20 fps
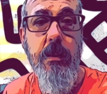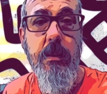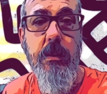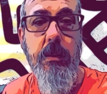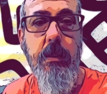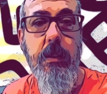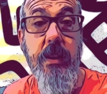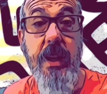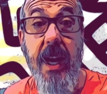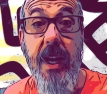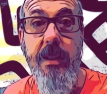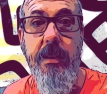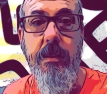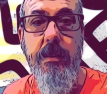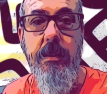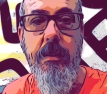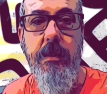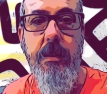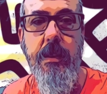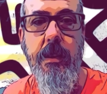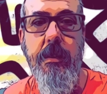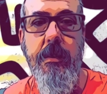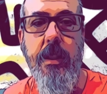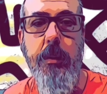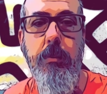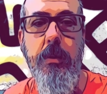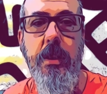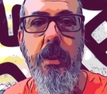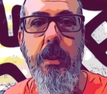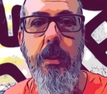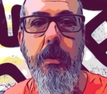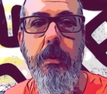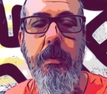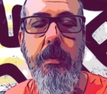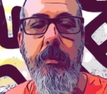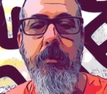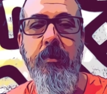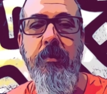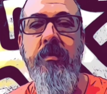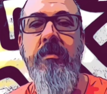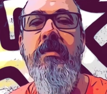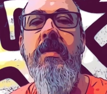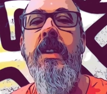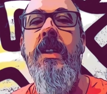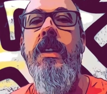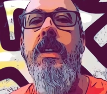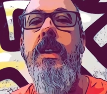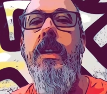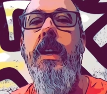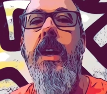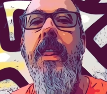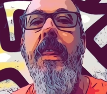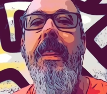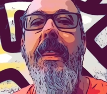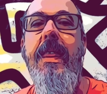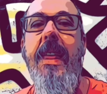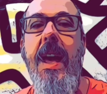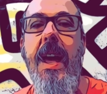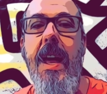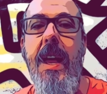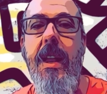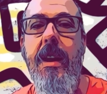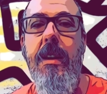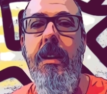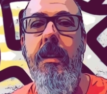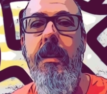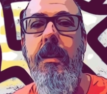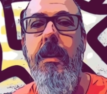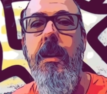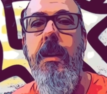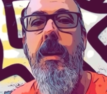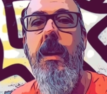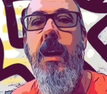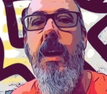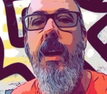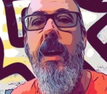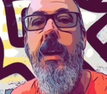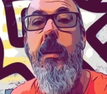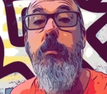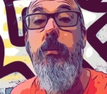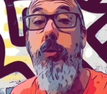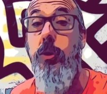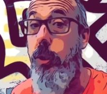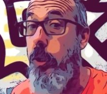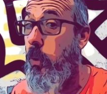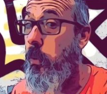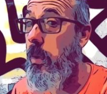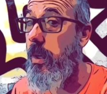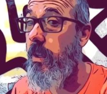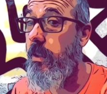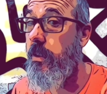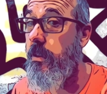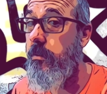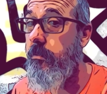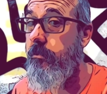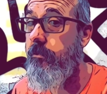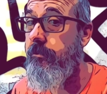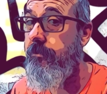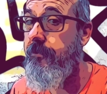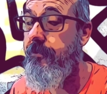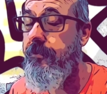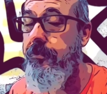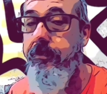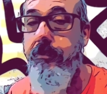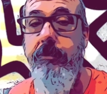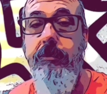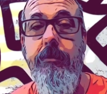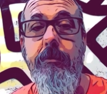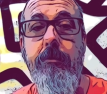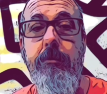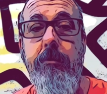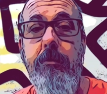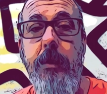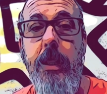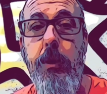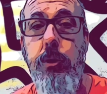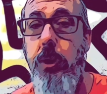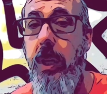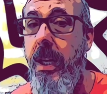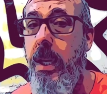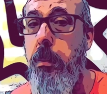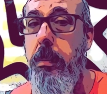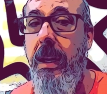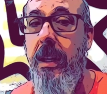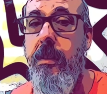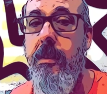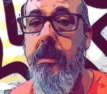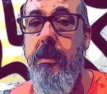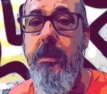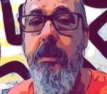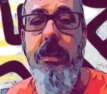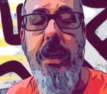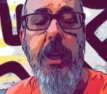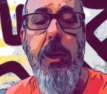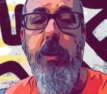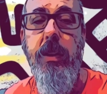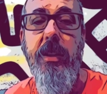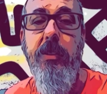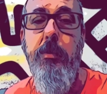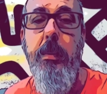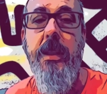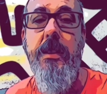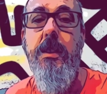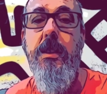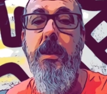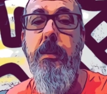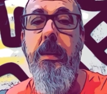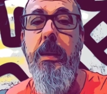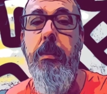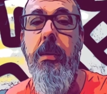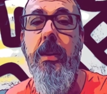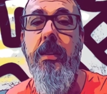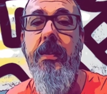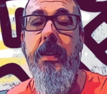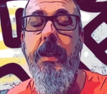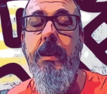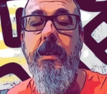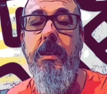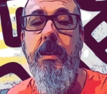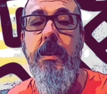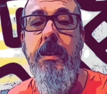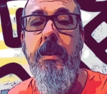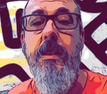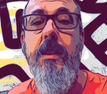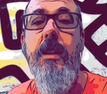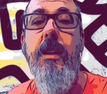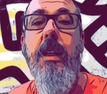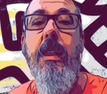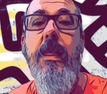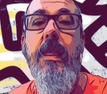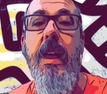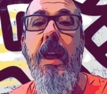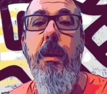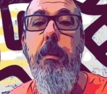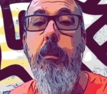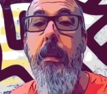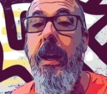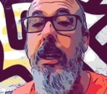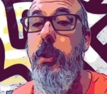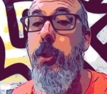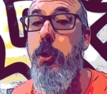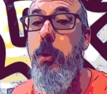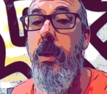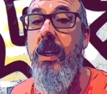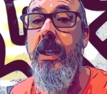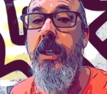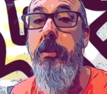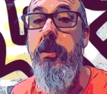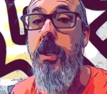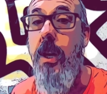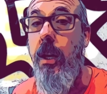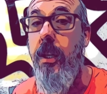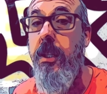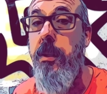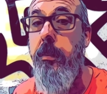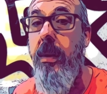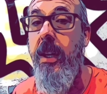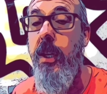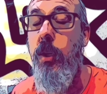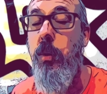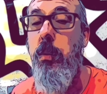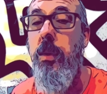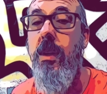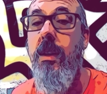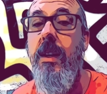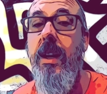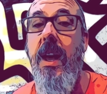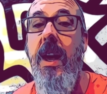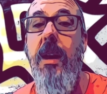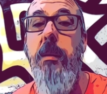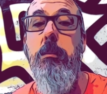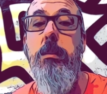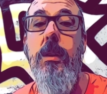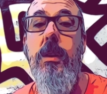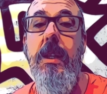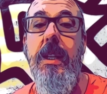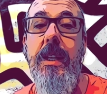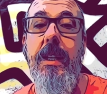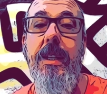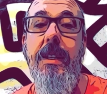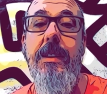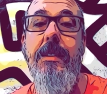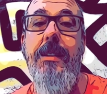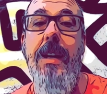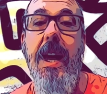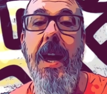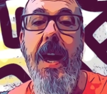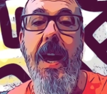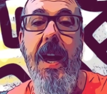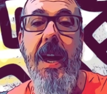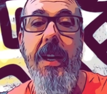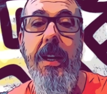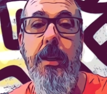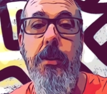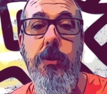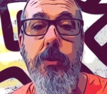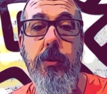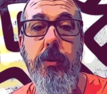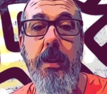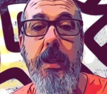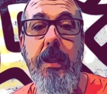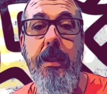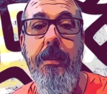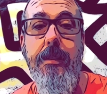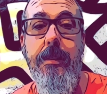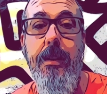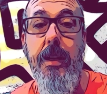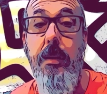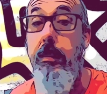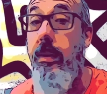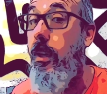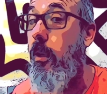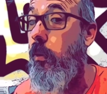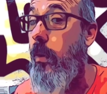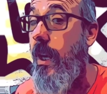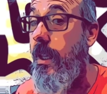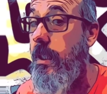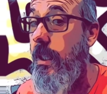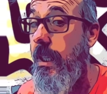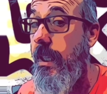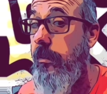That is up to you. Then do your work. Try your best. I don't expect it to be perfect. Then make sure you document your work and please add it to the assignment correctly.